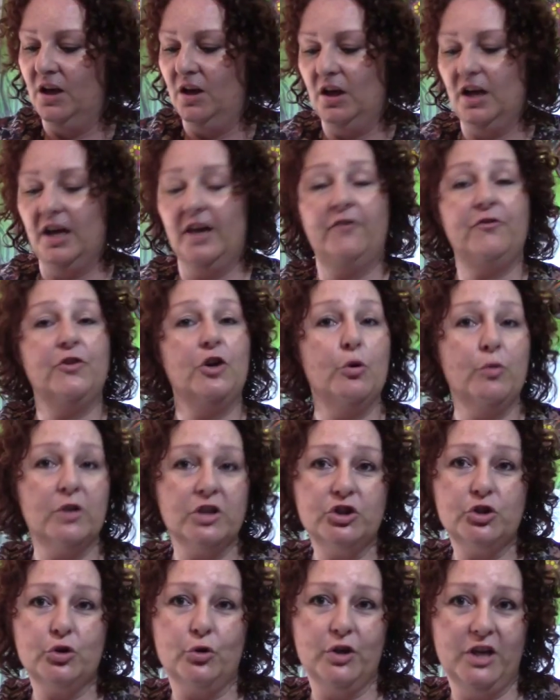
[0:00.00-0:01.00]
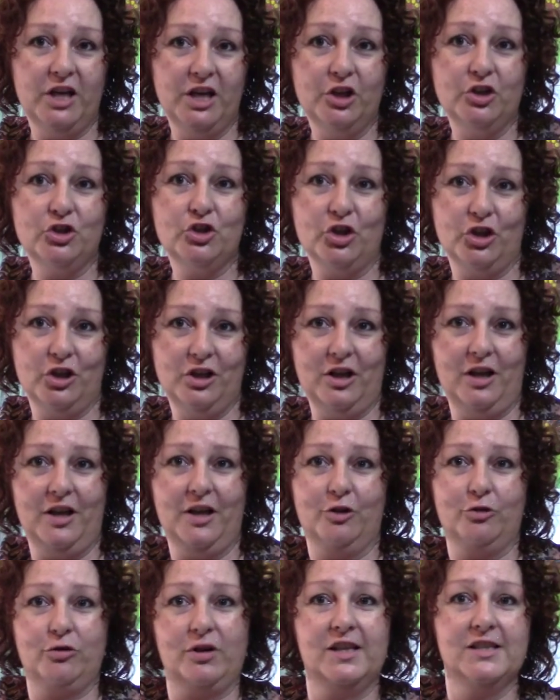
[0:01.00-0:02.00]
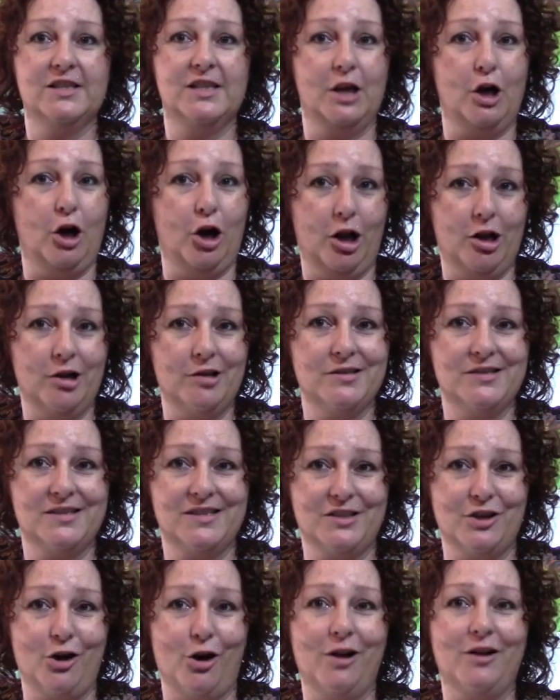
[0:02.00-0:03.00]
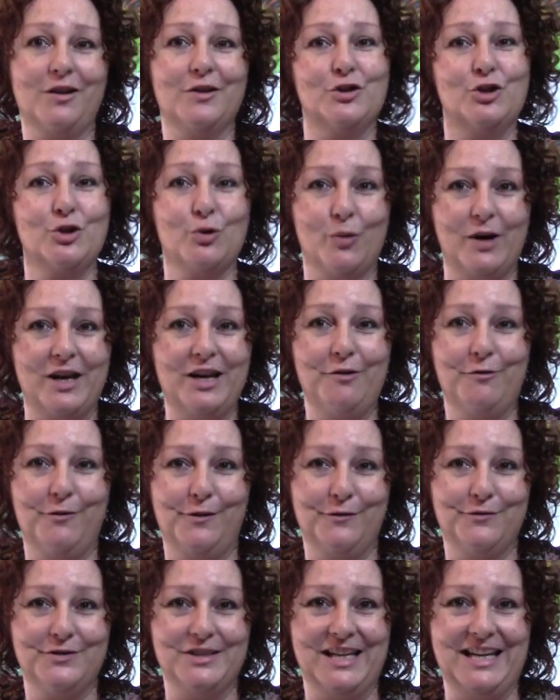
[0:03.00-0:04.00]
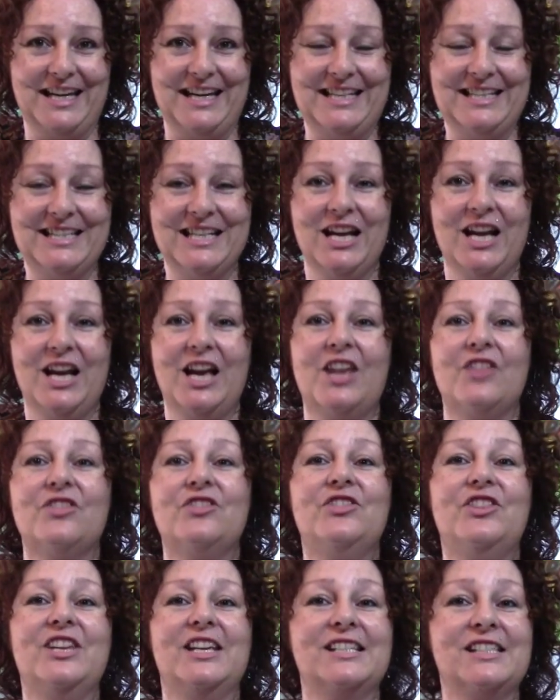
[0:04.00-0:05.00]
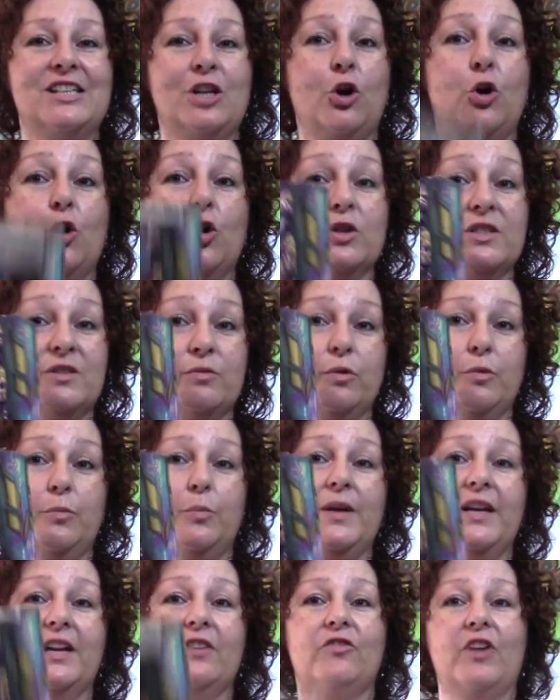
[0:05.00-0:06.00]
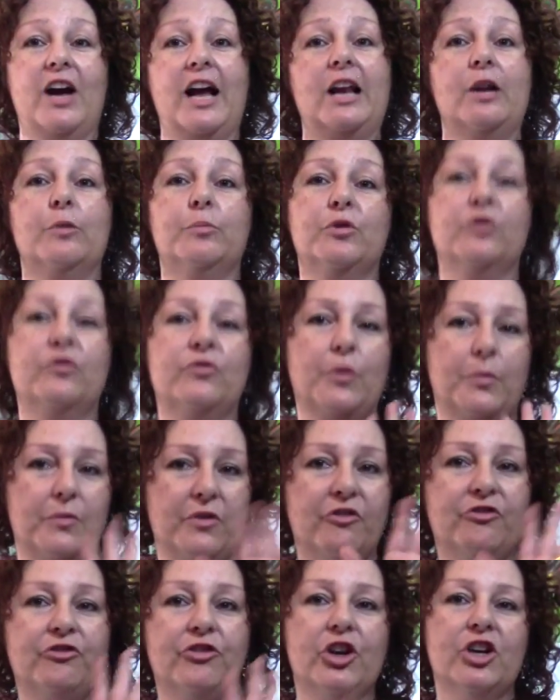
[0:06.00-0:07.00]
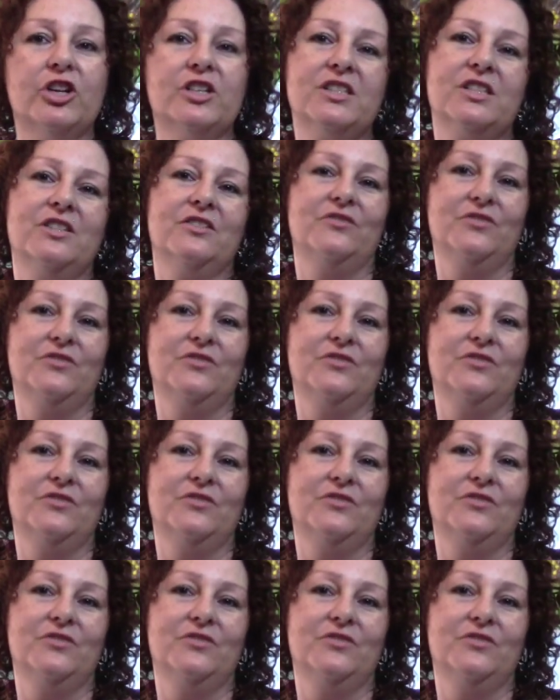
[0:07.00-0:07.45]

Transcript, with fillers: If you are joining Journaling Krazy Island Style in 2015, this course will be available from the 1st of